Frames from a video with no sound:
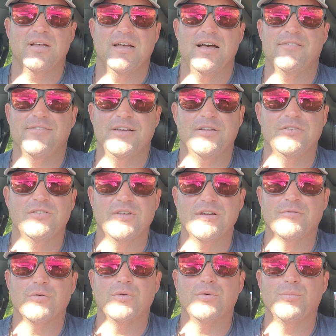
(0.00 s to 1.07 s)
I found
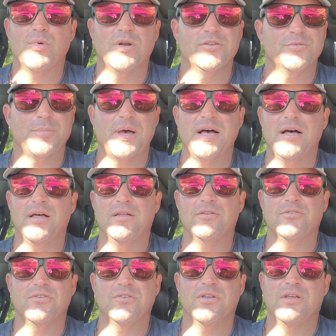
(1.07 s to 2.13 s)
several brush
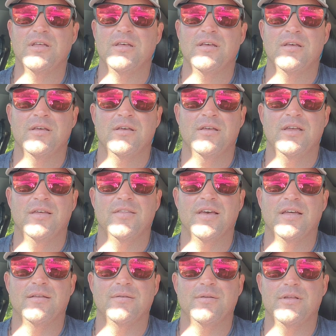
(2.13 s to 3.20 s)
piles in
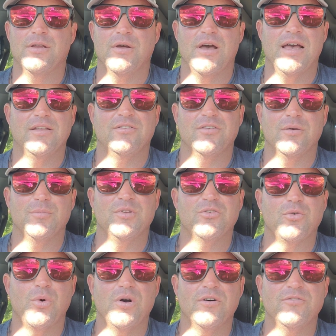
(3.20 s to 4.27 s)
that you know I had some in
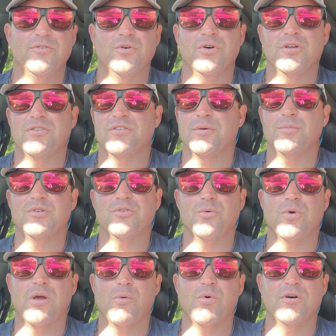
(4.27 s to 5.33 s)
12 foot, some in
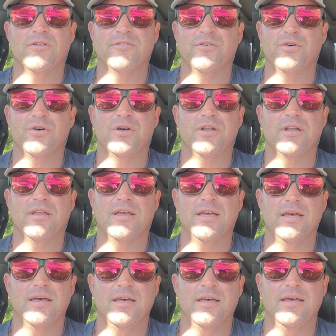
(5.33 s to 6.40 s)
21 foot,
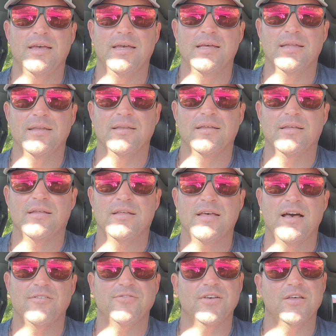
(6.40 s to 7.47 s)

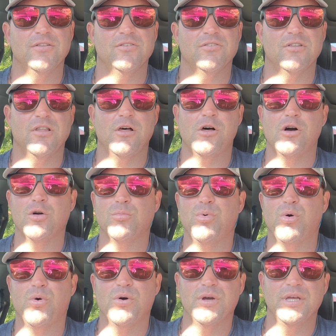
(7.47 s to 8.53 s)
and I found this long
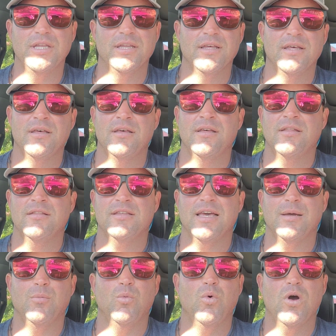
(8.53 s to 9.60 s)
point
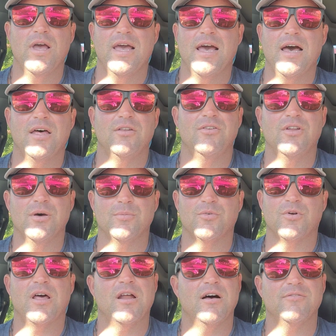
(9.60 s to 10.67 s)
came way out and dumped
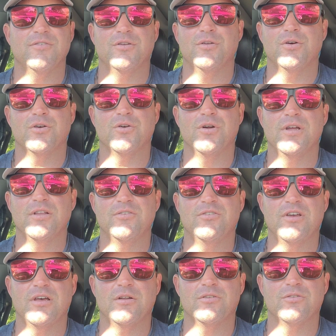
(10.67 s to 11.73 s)
right off into a creek
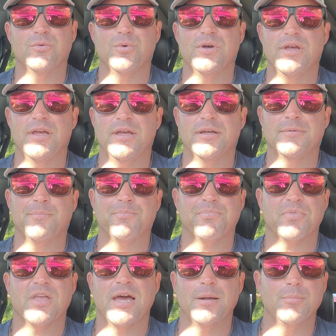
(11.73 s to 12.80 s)
channel
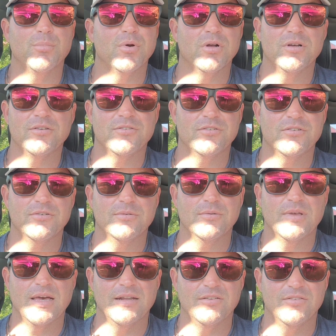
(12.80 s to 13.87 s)
swing. Had brush
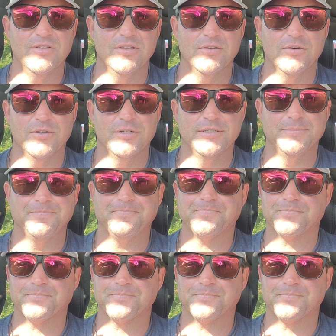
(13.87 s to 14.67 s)
kind of sitting on it.